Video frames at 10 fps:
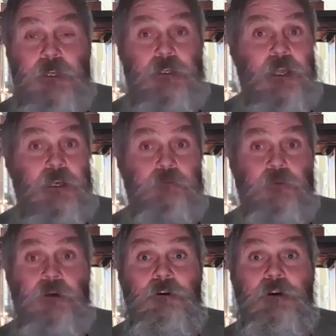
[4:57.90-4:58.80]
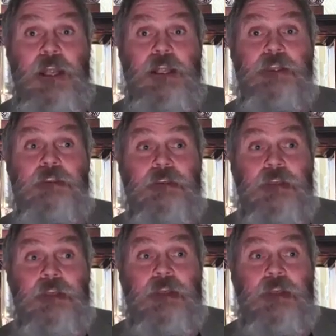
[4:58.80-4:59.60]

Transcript: They just flat got it wrong.